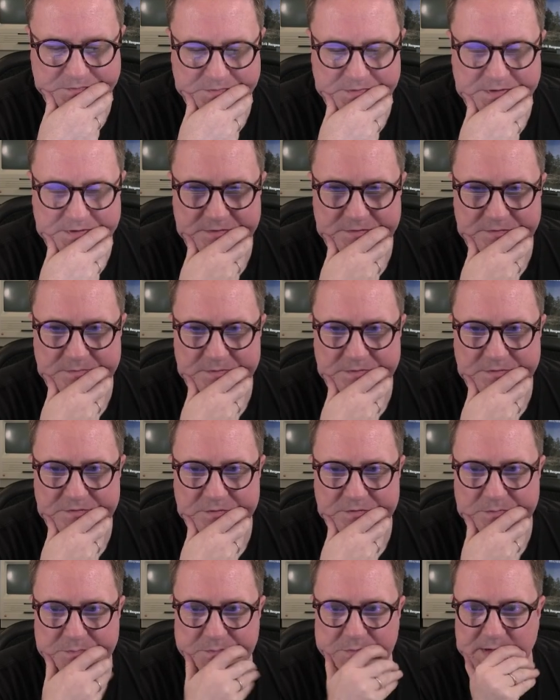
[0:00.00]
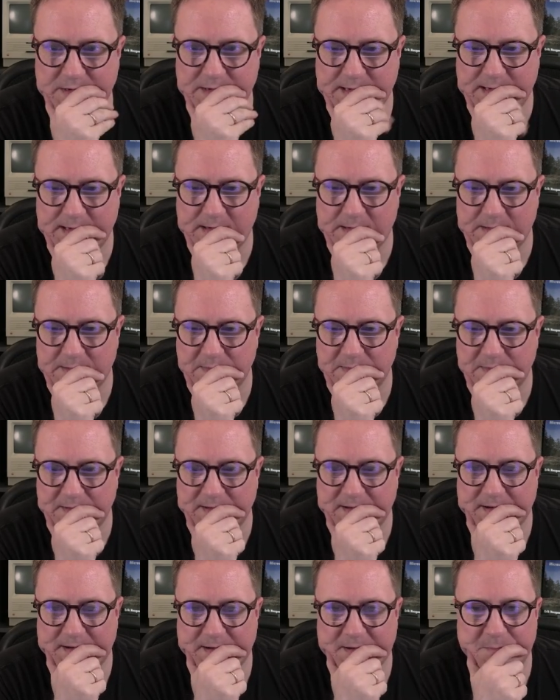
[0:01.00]
we should be
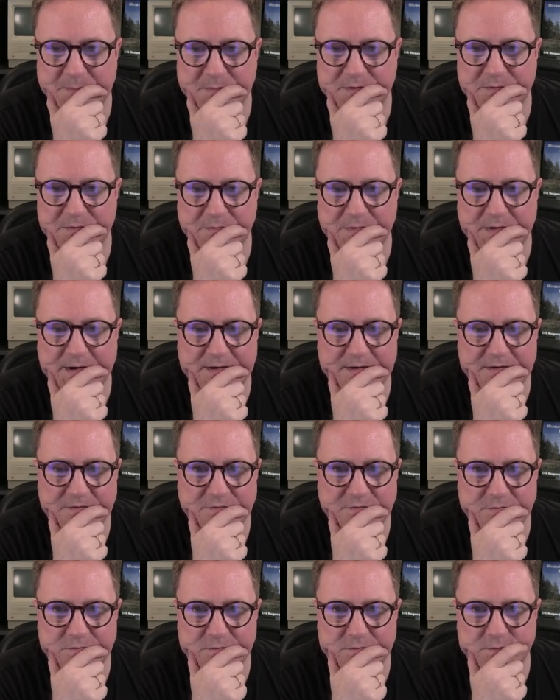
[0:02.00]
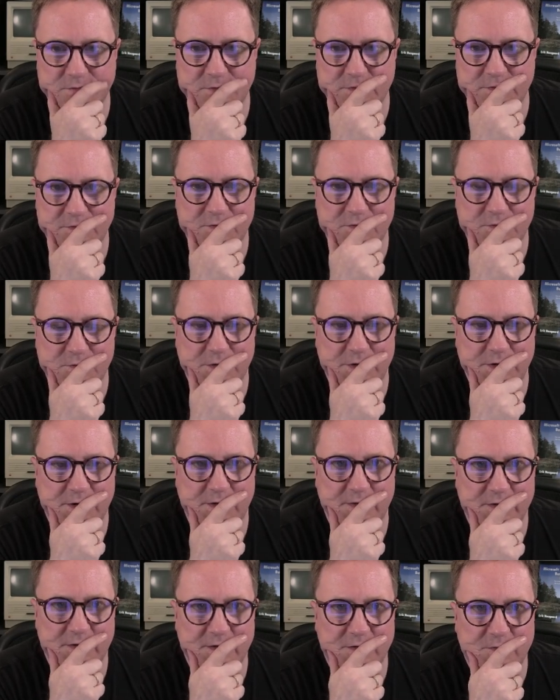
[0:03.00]
be ready to work
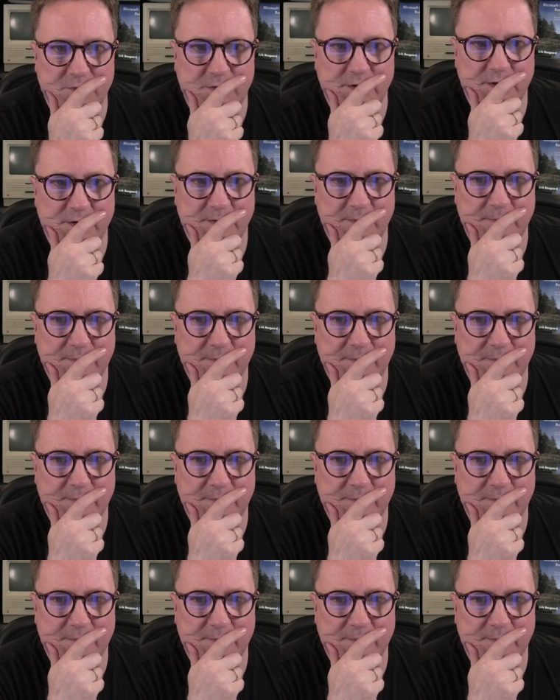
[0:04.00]
on this one.